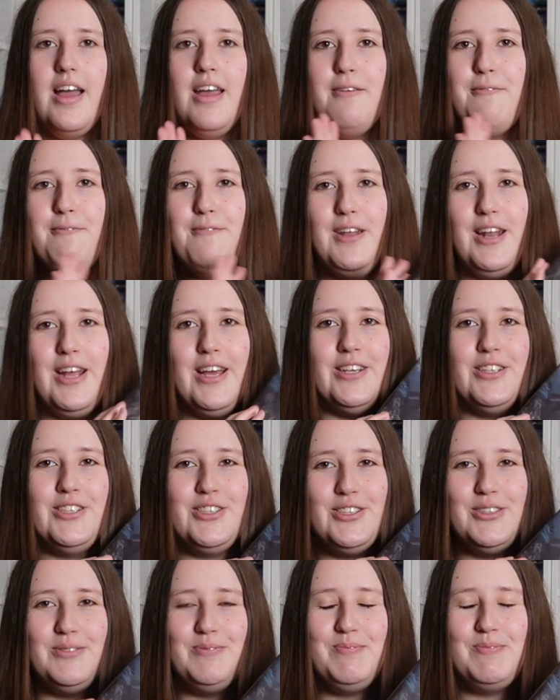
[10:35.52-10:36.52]
have
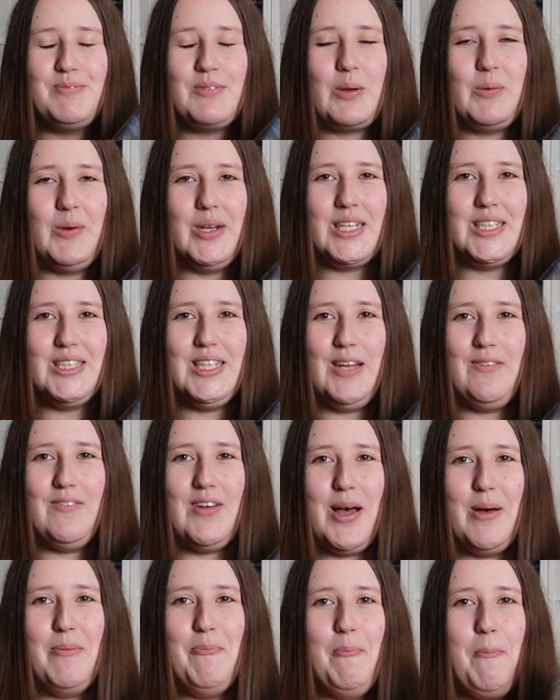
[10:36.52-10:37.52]
finished
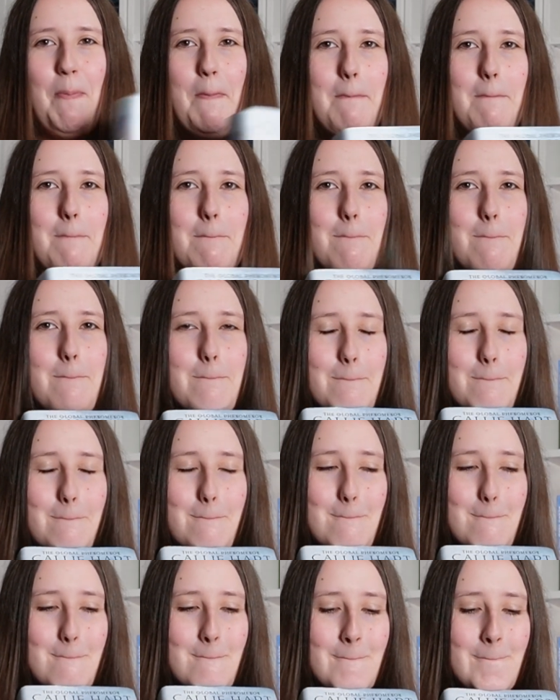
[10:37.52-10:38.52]
Quicksilver.
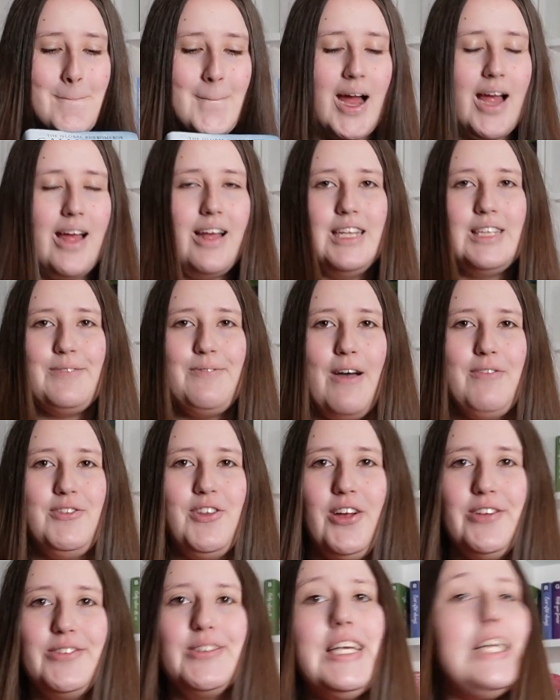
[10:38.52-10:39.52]
It's 5
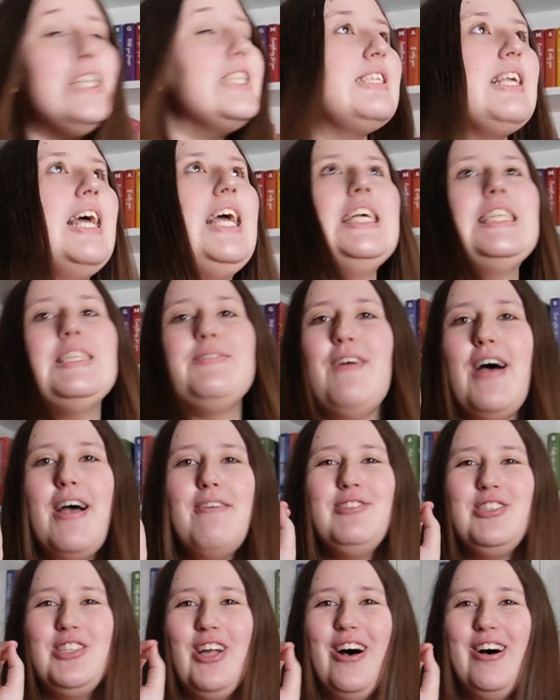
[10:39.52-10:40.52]
stars. It's 5
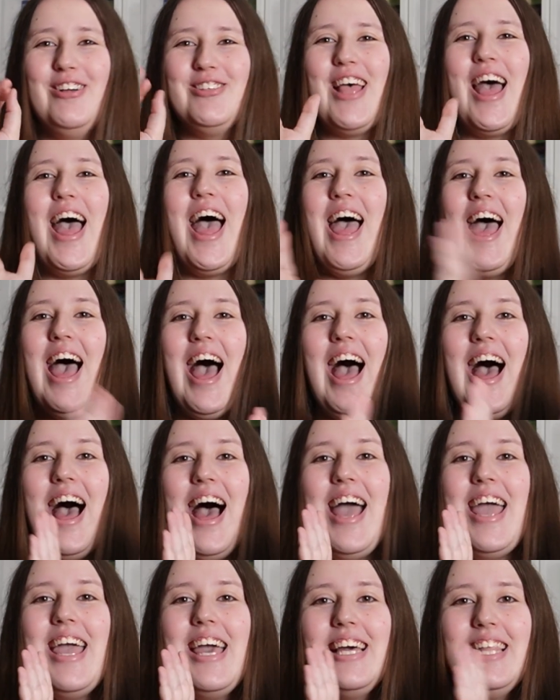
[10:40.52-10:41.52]
stars.
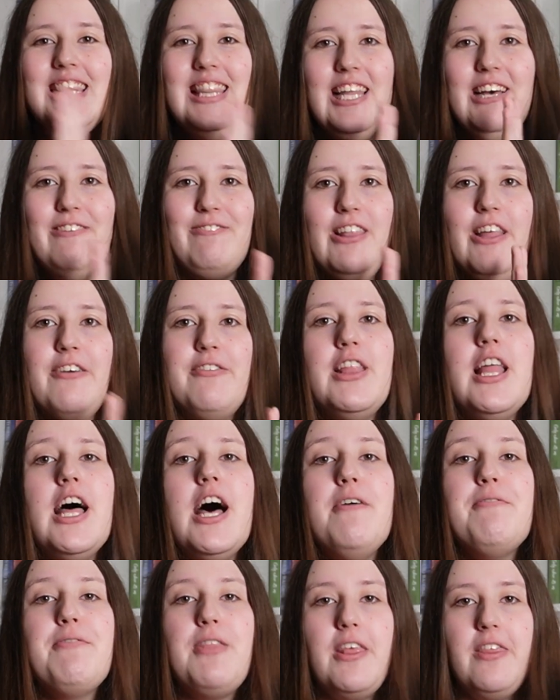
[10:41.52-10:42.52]
I
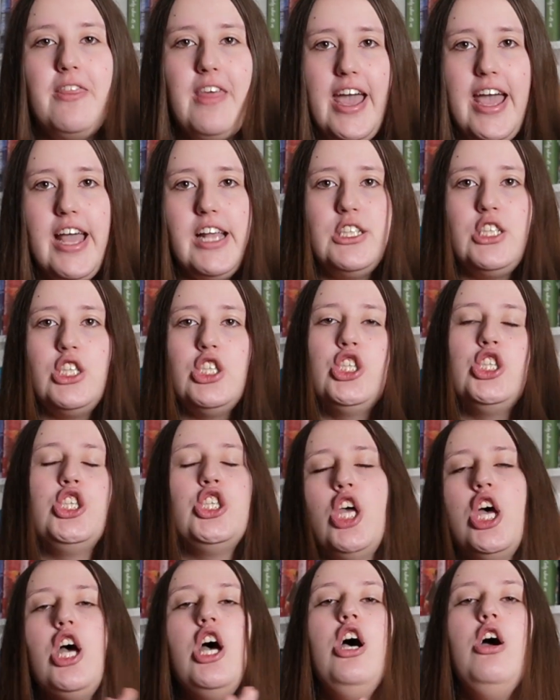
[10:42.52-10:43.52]
loved this
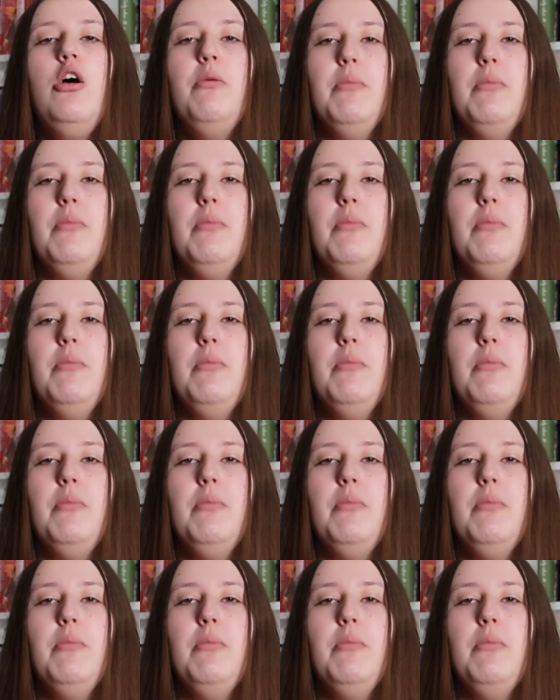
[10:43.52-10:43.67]
so